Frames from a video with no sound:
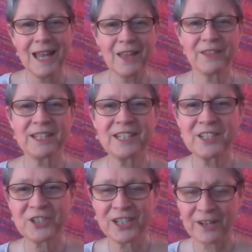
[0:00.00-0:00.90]
This is
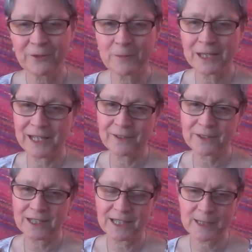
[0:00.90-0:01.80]
Jeanette from the
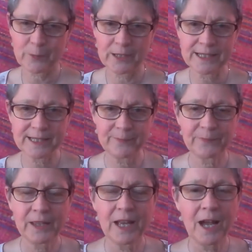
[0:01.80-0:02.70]
EFT Express.
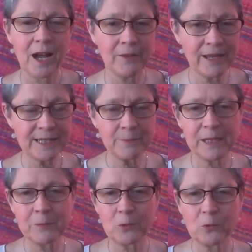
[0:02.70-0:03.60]
I've had some
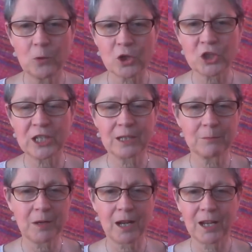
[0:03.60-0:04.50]
people watching
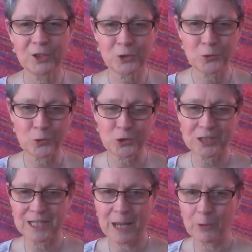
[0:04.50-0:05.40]
my short
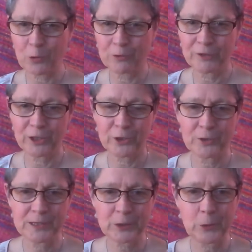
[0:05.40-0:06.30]
tap along
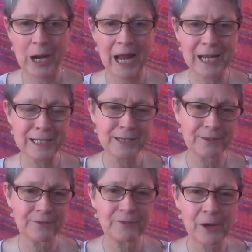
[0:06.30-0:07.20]
videos who aren't
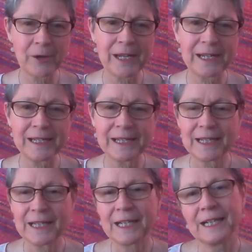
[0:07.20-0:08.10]
very
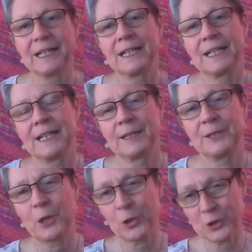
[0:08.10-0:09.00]

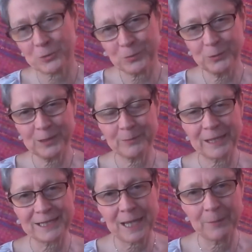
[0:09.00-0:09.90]
knowledgeable
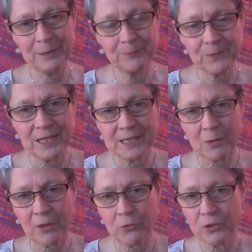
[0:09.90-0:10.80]
about tapping. So
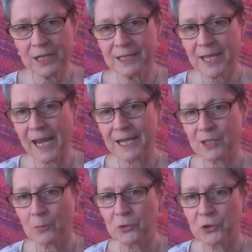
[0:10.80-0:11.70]
I thought I'd take the
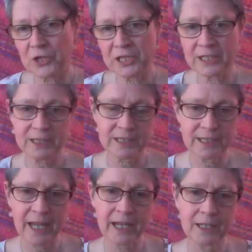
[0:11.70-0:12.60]
opportunity
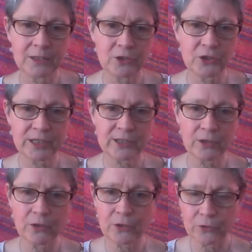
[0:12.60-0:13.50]
today to just
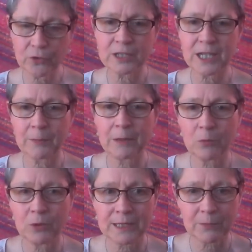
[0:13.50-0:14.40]
go through the tapping
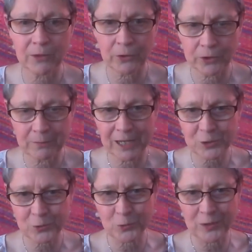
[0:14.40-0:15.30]
points with you to make
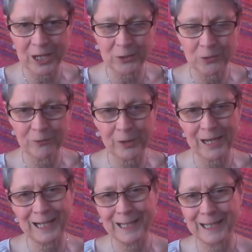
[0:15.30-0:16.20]
sure that you're very
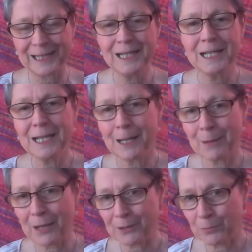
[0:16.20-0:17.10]
clear
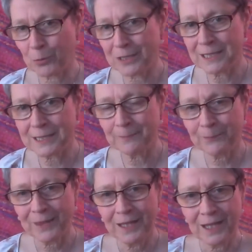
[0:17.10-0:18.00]
about the points.
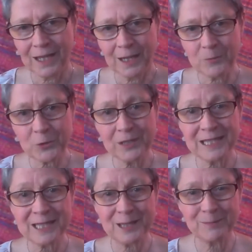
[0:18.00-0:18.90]
I'm doing
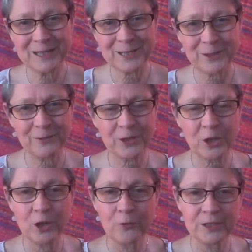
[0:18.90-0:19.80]
this in the midst of the
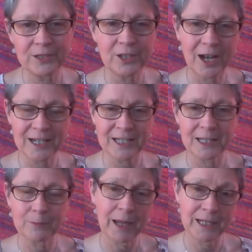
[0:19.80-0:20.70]

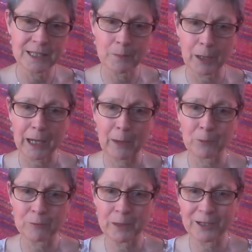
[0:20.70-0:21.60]
COVID-19 pandemic, and
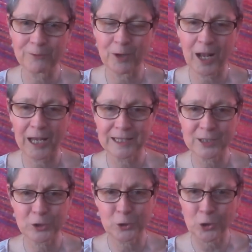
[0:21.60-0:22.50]
we've been advised
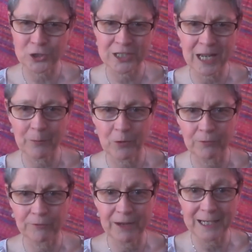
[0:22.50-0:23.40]
not to tap
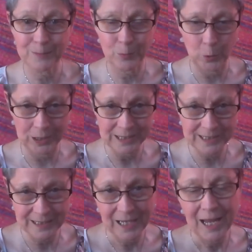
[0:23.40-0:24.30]
on face
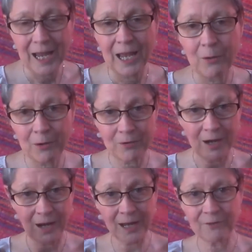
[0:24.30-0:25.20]
points. However,
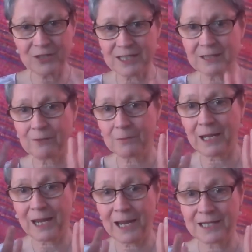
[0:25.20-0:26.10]
I have just given my
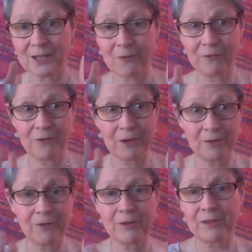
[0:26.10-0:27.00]
hands a very,
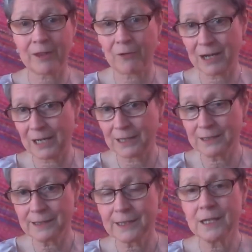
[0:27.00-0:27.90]
very thorough
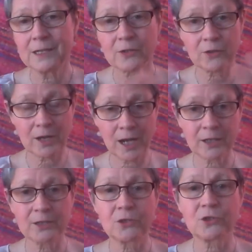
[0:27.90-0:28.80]
cleanse so that I
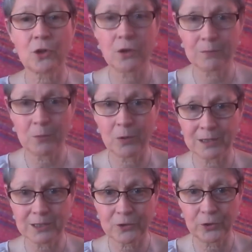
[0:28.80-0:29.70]
can show the
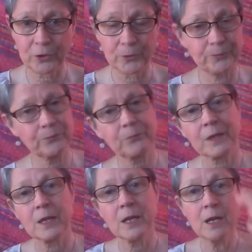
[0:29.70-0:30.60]
points to you.
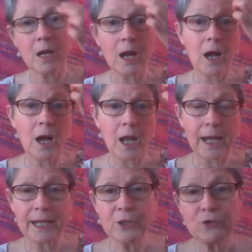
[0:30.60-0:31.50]

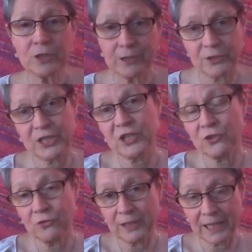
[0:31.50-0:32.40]
In
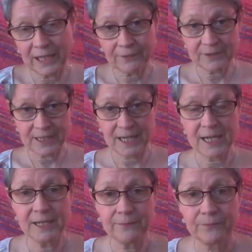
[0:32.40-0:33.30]
traditional EFT,
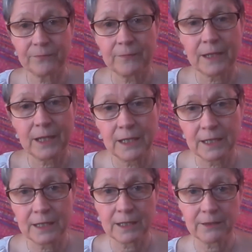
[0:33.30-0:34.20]

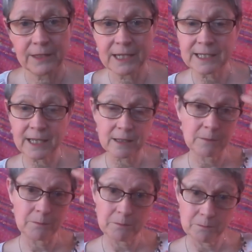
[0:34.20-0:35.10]
these are
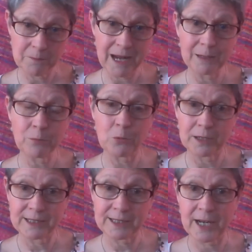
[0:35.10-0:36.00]
the main
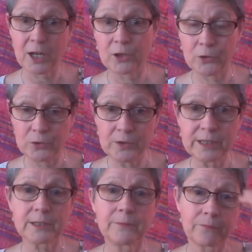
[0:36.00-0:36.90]
points that are used.